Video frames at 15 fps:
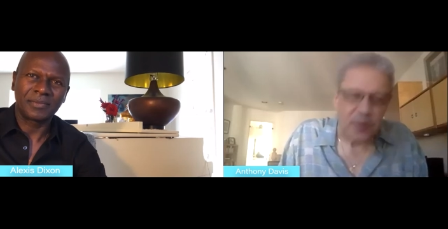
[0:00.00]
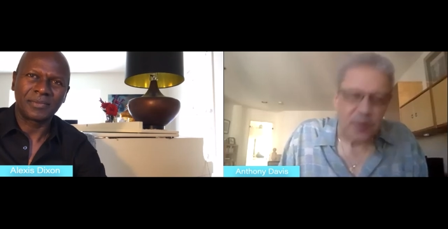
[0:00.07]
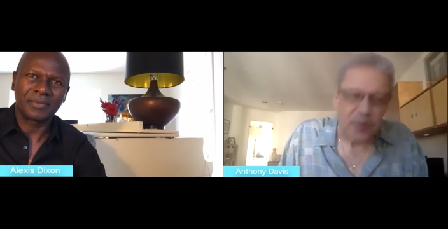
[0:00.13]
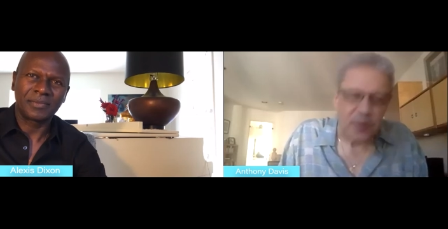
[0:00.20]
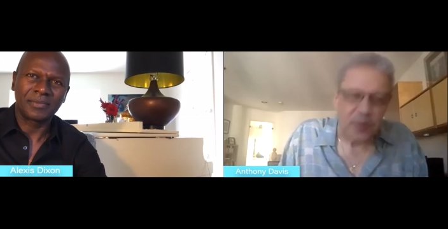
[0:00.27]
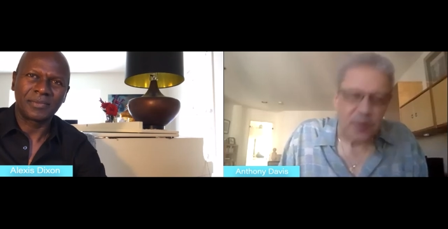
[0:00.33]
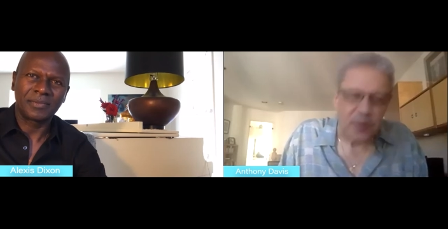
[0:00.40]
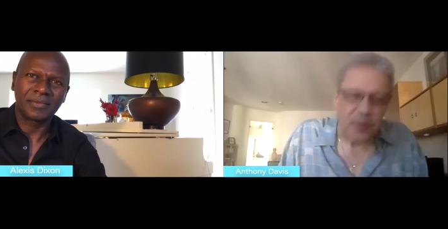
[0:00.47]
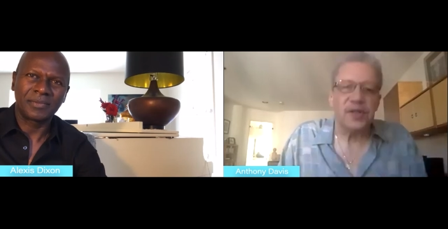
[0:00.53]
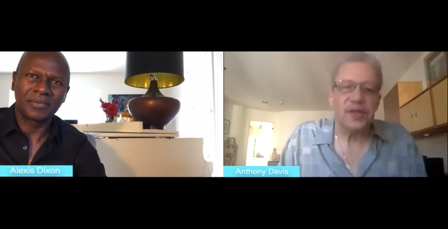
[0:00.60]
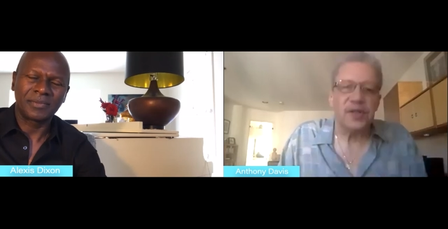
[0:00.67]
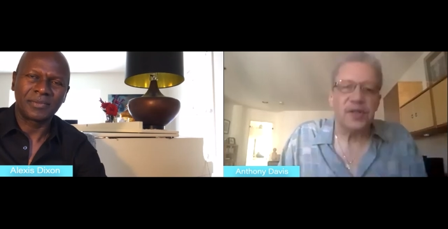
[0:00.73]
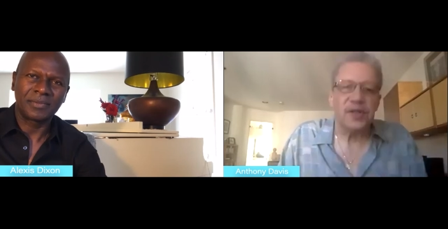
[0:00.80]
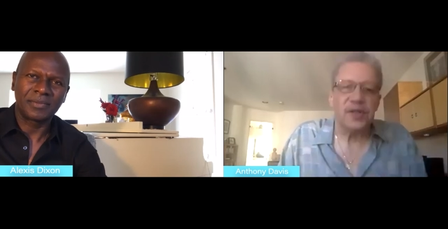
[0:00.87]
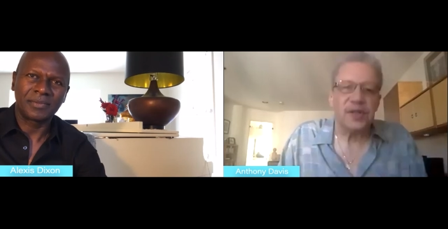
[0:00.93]
Speaker 1: who runs the
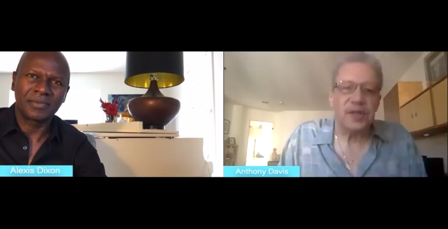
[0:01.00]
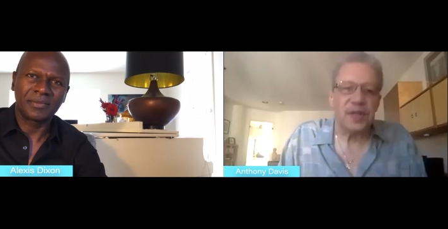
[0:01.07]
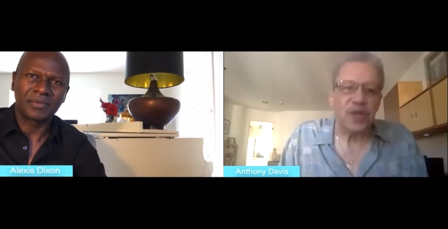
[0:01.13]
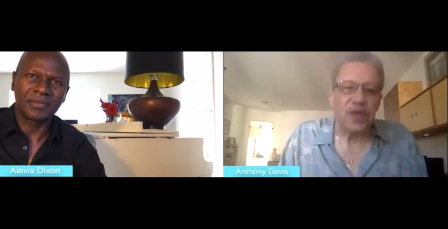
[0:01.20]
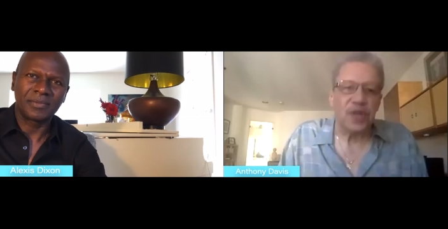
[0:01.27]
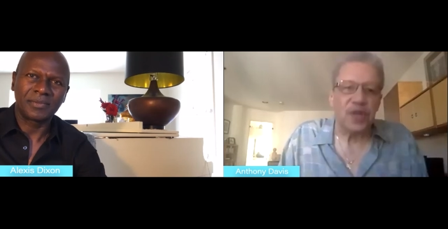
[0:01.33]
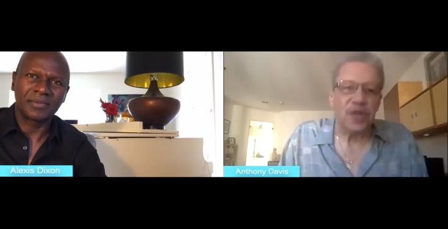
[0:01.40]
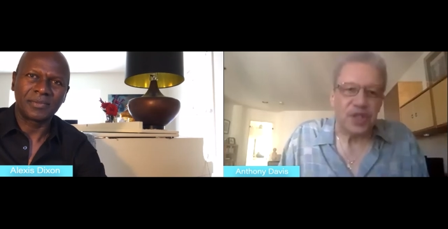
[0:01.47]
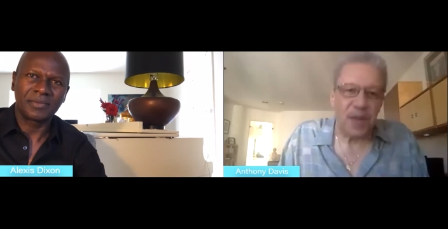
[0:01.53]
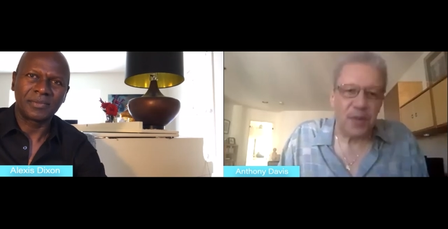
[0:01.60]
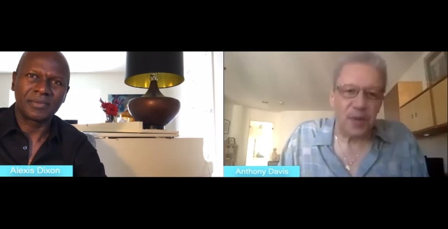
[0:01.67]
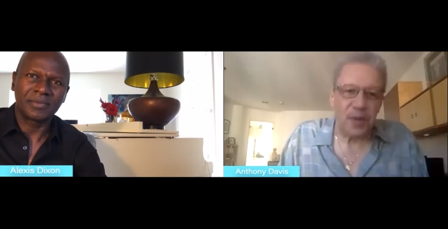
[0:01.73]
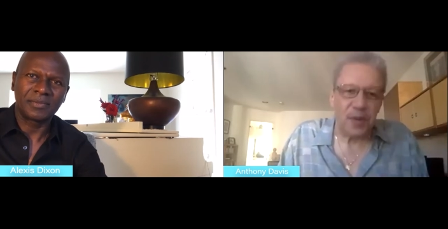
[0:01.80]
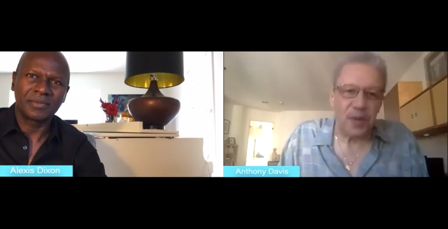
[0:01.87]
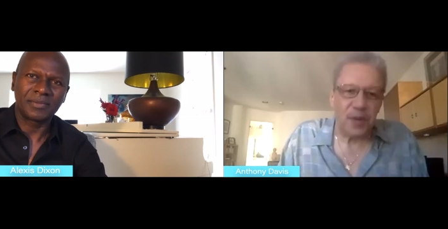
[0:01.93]
Trilogy Opera
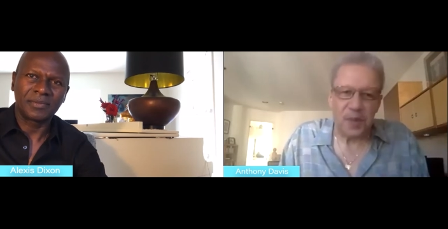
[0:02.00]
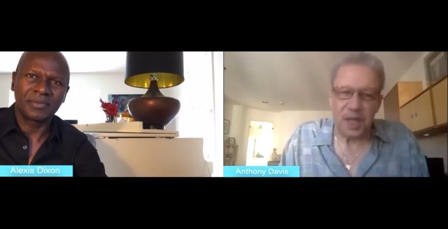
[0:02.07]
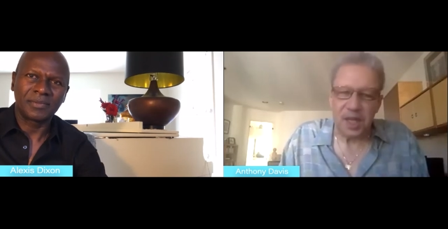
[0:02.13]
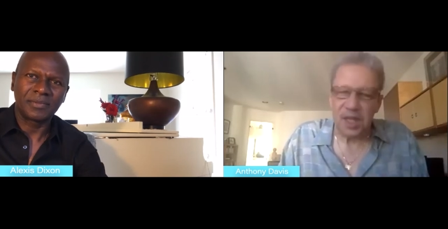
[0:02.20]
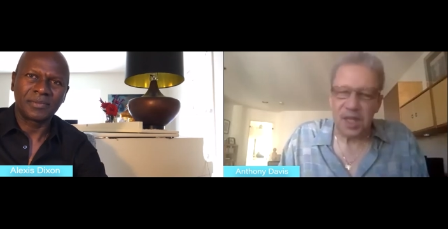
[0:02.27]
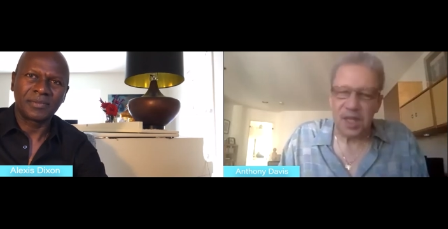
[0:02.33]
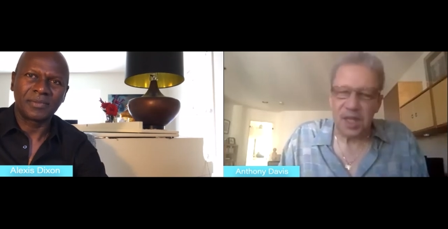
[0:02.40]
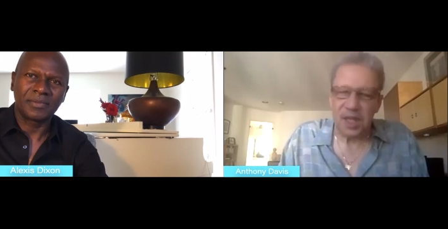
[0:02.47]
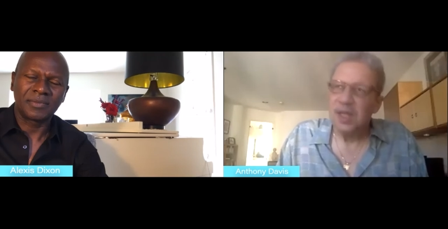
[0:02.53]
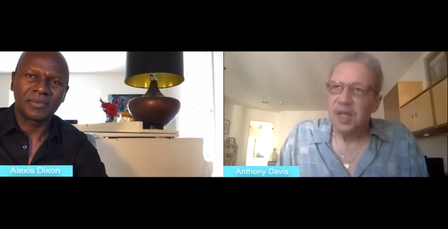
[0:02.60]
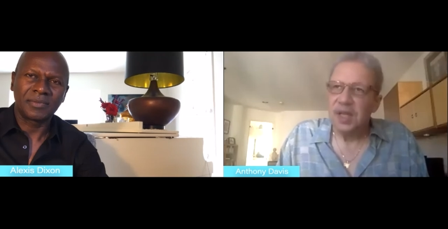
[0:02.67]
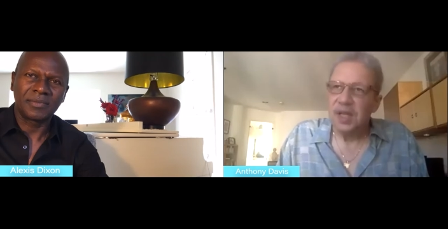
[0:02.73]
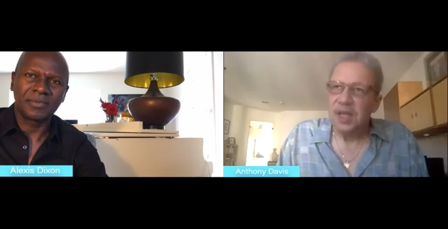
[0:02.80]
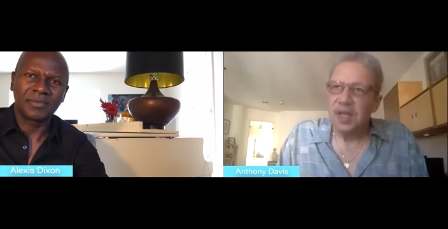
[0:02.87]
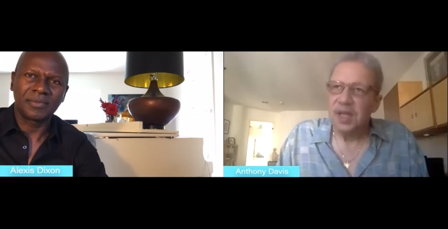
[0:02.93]
Company,
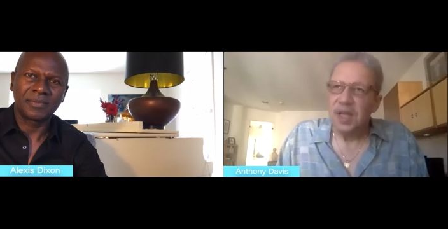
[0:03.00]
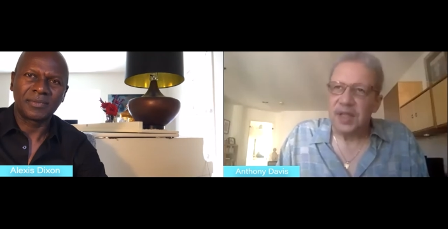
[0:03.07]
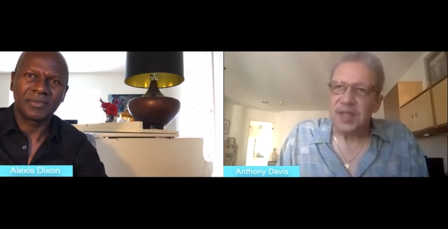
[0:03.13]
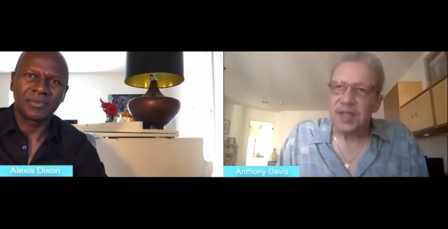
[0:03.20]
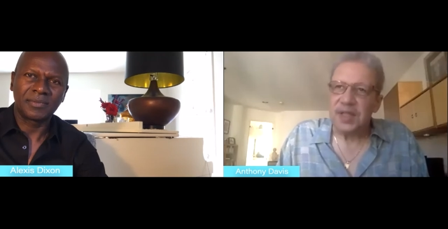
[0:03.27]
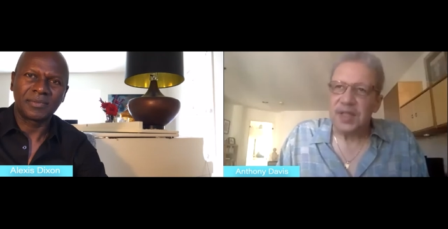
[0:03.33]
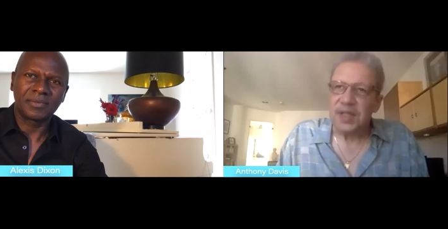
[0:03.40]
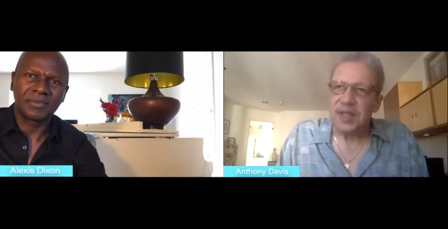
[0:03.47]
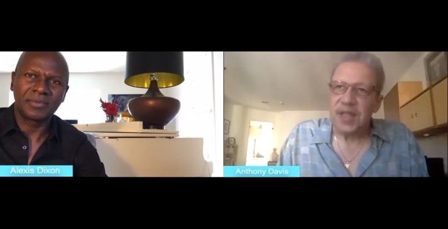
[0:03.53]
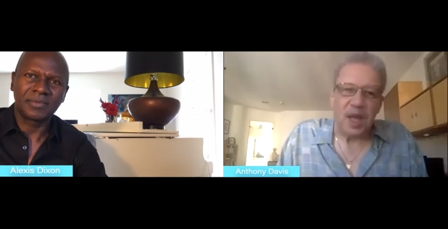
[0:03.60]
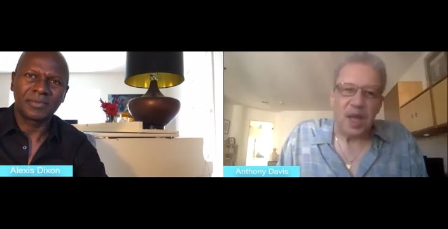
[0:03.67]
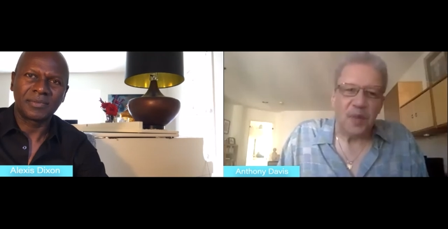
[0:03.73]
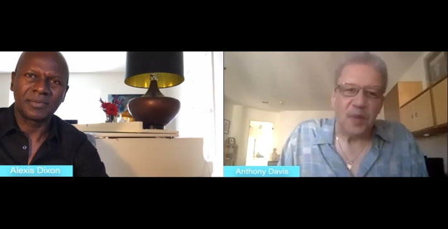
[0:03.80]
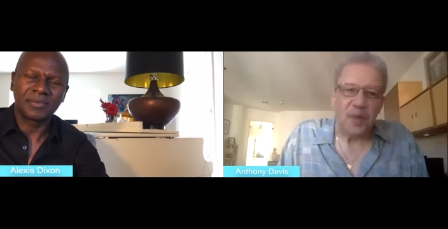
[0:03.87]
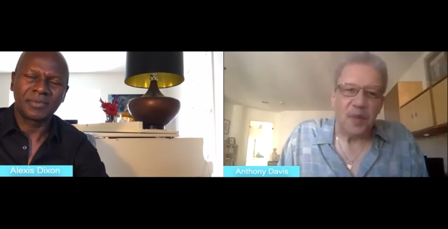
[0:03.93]
uh, sent me a
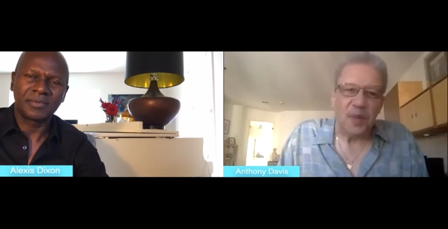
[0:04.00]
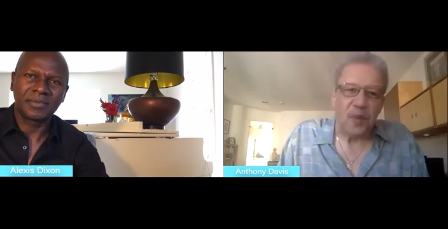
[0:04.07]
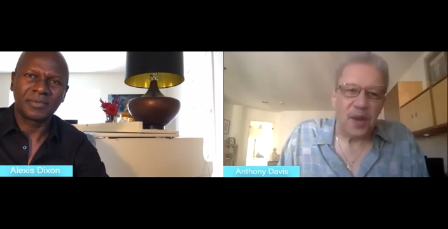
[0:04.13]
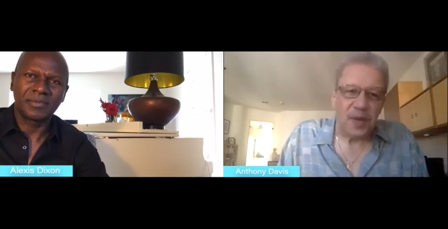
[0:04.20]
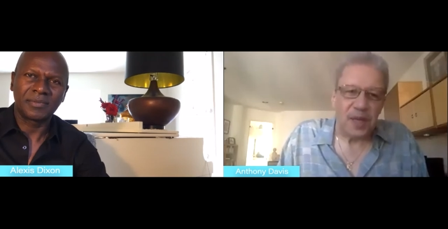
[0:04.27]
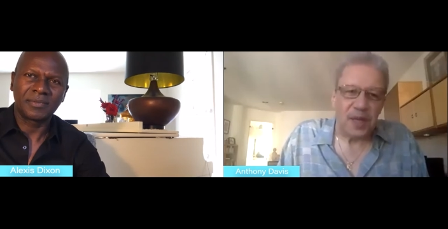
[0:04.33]
libretto.